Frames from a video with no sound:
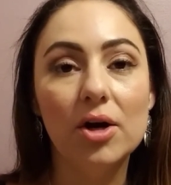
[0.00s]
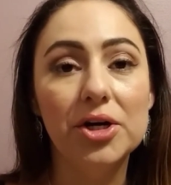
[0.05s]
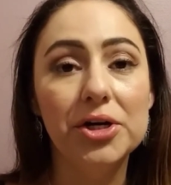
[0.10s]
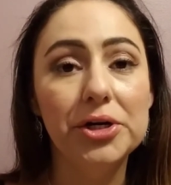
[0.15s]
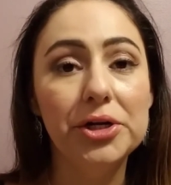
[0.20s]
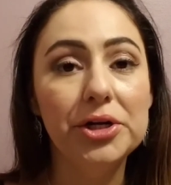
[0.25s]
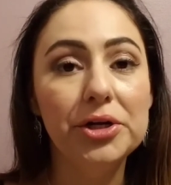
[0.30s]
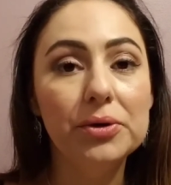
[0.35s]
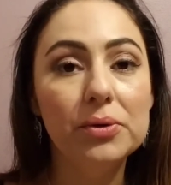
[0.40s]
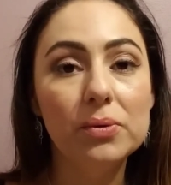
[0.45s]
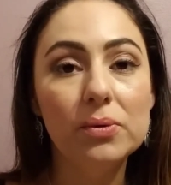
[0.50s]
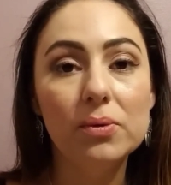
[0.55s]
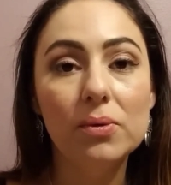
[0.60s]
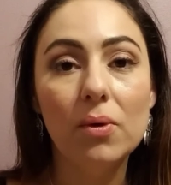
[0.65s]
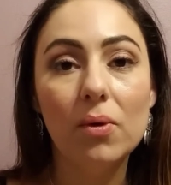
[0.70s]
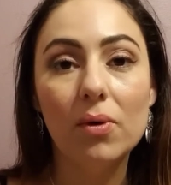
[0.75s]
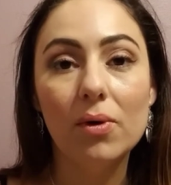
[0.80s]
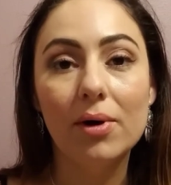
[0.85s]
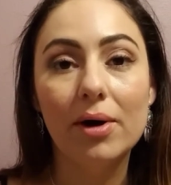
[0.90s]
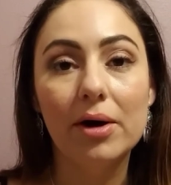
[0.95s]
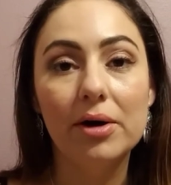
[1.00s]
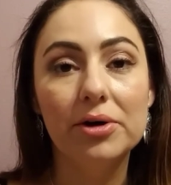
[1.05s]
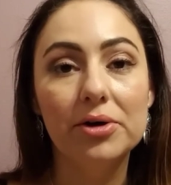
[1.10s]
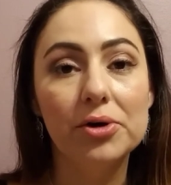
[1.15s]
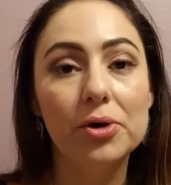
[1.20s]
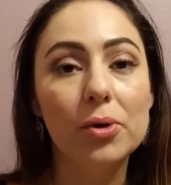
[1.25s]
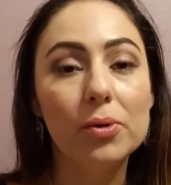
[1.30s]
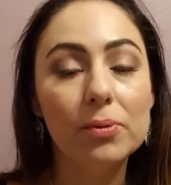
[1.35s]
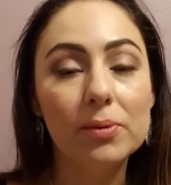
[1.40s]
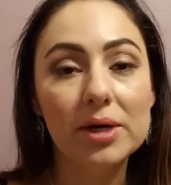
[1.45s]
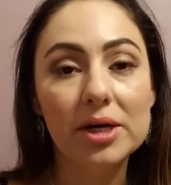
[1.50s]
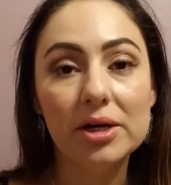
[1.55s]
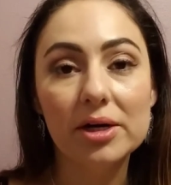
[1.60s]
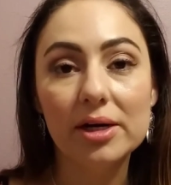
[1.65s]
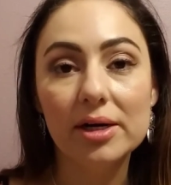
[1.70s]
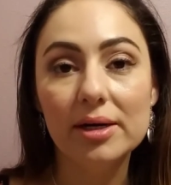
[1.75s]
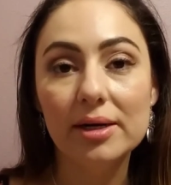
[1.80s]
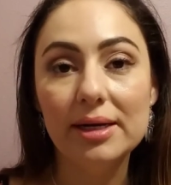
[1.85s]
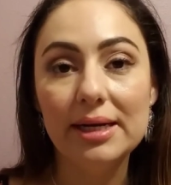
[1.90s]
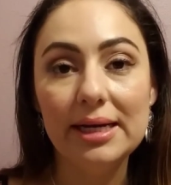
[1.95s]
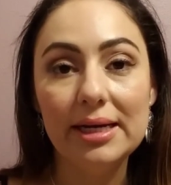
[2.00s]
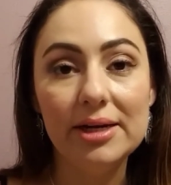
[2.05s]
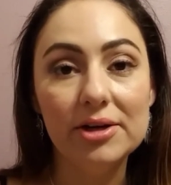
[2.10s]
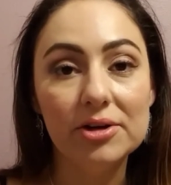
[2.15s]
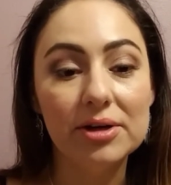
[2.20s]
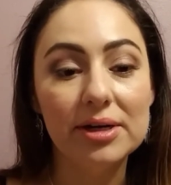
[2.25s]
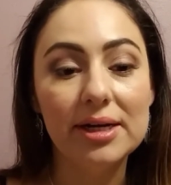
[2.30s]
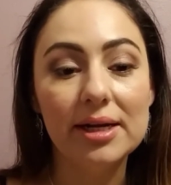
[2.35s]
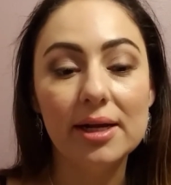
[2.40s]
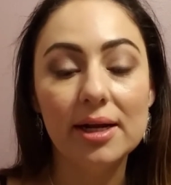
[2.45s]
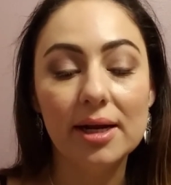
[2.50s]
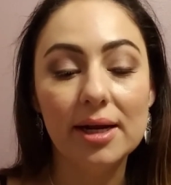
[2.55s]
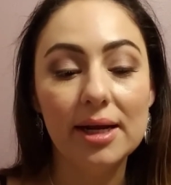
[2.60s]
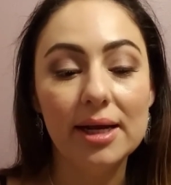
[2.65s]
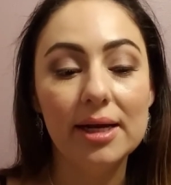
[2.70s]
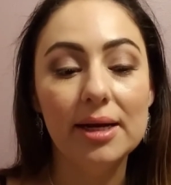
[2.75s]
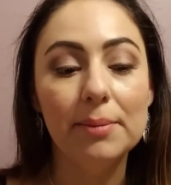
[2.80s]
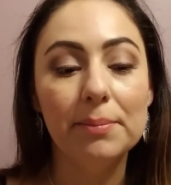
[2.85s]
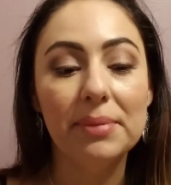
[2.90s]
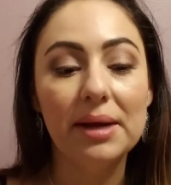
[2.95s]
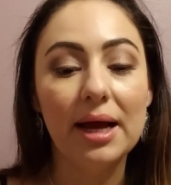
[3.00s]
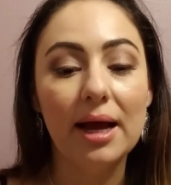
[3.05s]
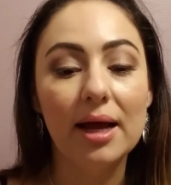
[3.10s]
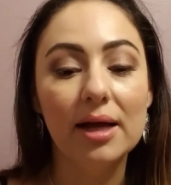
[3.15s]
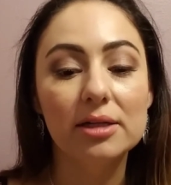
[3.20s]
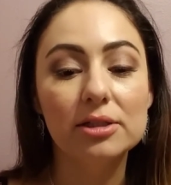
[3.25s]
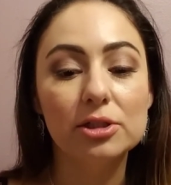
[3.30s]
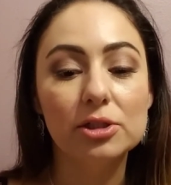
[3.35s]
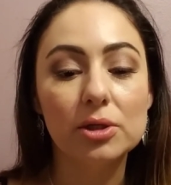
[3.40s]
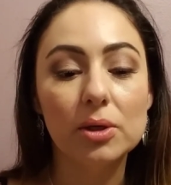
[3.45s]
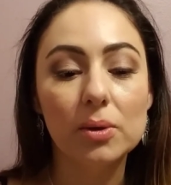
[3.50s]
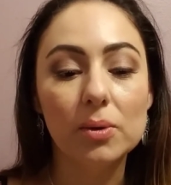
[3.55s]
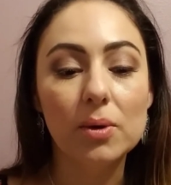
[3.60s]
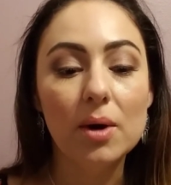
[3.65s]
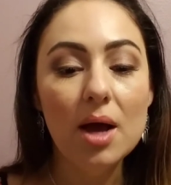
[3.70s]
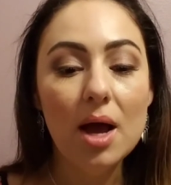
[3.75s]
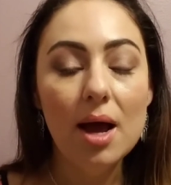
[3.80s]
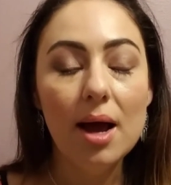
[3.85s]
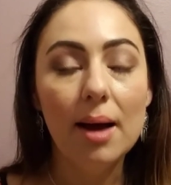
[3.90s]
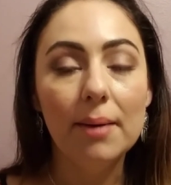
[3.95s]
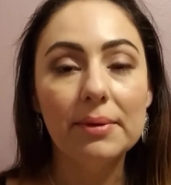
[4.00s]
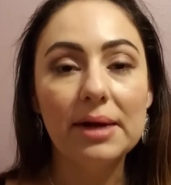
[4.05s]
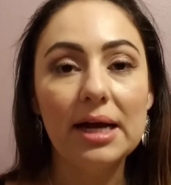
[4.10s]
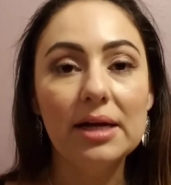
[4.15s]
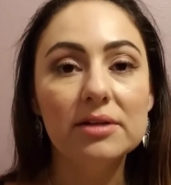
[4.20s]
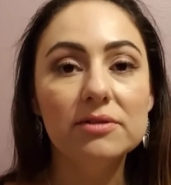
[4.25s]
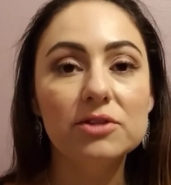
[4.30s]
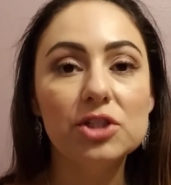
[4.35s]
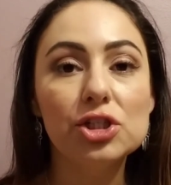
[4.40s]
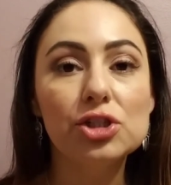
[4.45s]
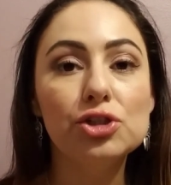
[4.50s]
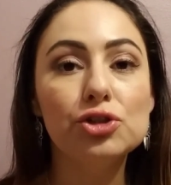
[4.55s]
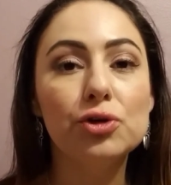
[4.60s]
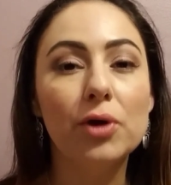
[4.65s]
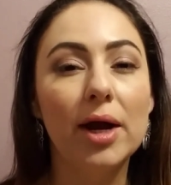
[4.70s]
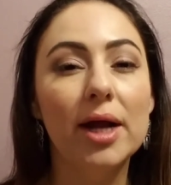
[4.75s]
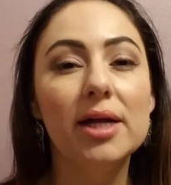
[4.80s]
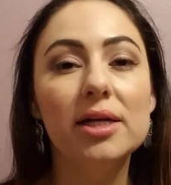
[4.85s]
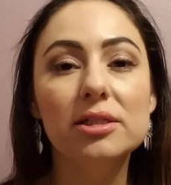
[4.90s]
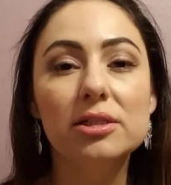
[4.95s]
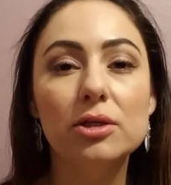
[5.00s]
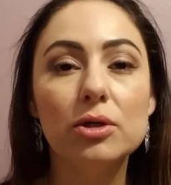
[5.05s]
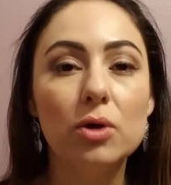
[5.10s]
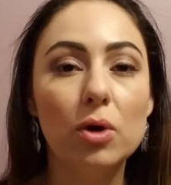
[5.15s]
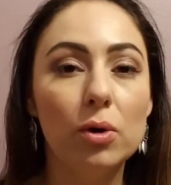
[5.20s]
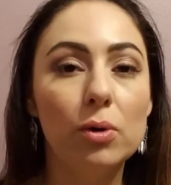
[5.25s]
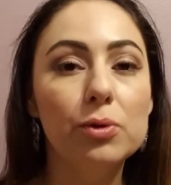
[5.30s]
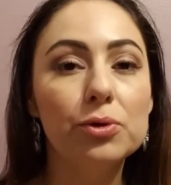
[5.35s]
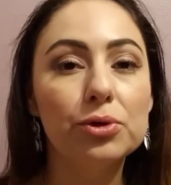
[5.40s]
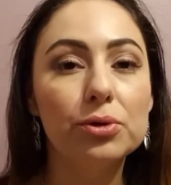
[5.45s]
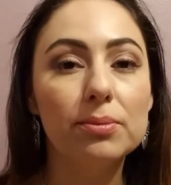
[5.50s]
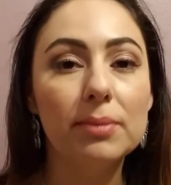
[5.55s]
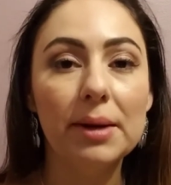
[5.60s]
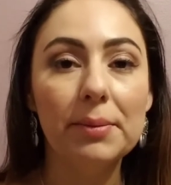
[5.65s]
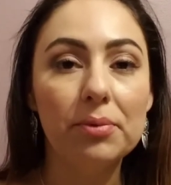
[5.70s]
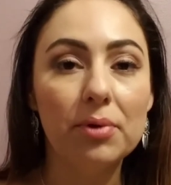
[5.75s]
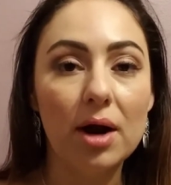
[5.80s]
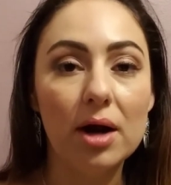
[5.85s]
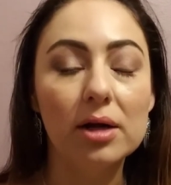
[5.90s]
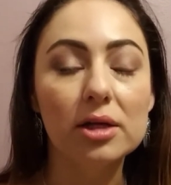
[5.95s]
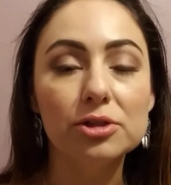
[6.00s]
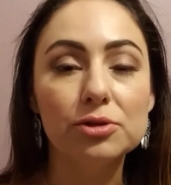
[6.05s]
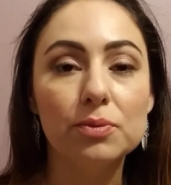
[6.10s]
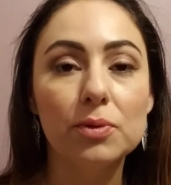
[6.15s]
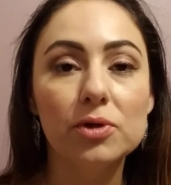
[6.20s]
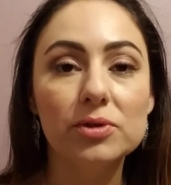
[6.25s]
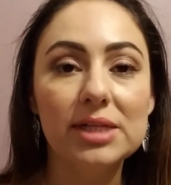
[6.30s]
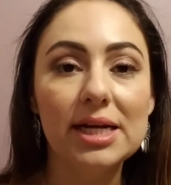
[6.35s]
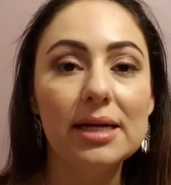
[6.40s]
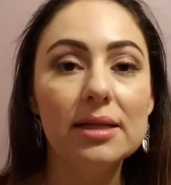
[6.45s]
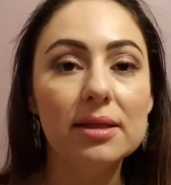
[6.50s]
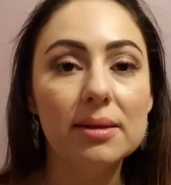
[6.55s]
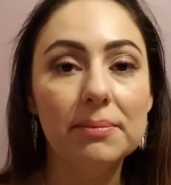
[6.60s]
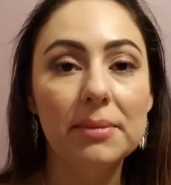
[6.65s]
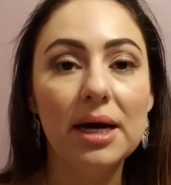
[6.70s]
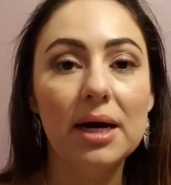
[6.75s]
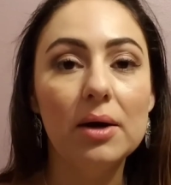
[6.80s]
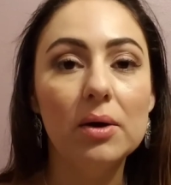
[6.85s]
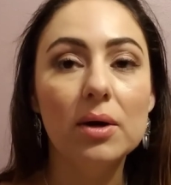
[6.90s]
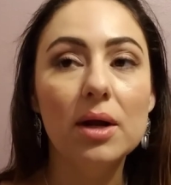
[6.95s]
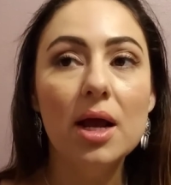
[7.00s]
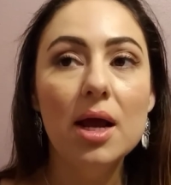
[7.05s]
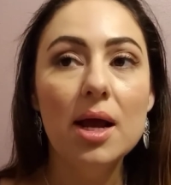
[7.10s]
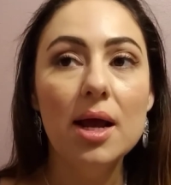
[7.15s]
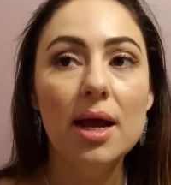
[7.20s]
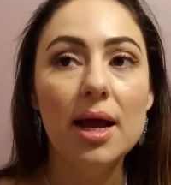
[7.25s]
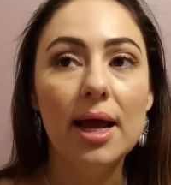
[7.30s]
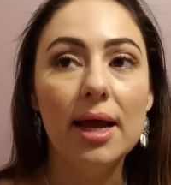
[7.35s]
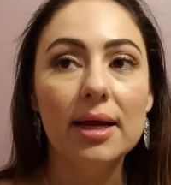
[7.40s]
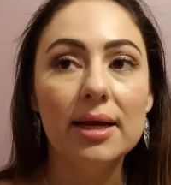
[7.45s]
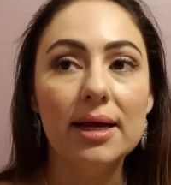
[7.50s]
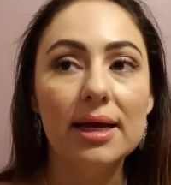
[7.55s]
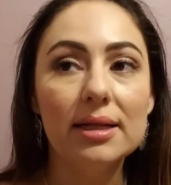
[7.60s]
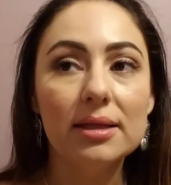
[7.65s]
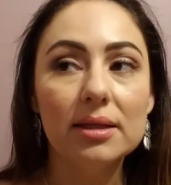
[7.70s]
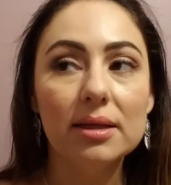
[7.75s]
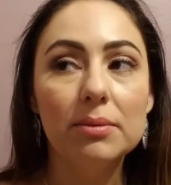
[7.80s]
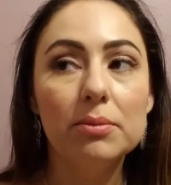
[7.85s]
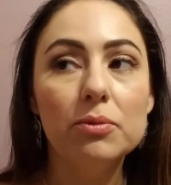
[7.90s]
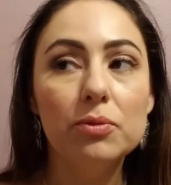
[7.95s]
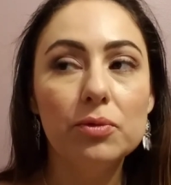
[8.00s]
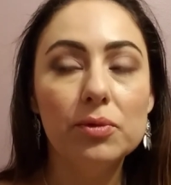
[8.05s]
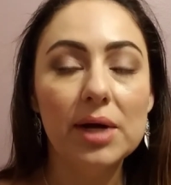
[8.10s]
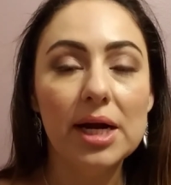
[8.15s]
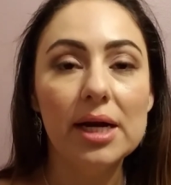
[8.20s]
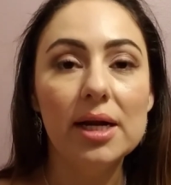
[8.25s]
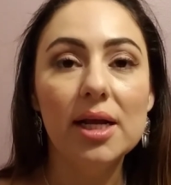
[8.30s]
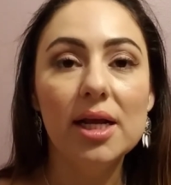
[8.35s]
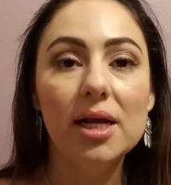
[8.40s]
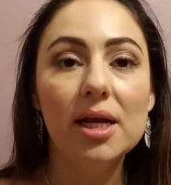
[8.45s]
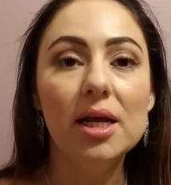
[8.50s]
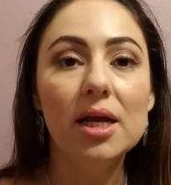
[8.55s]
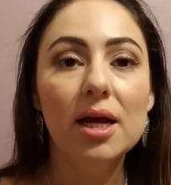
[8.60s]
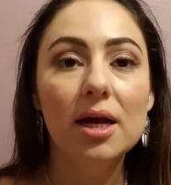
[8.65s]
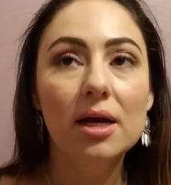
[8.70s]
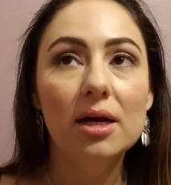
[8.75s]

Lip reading: new or are nowhere near hitting pan. So I'm kind of just trying to go through my products, rotate them out, and get them ready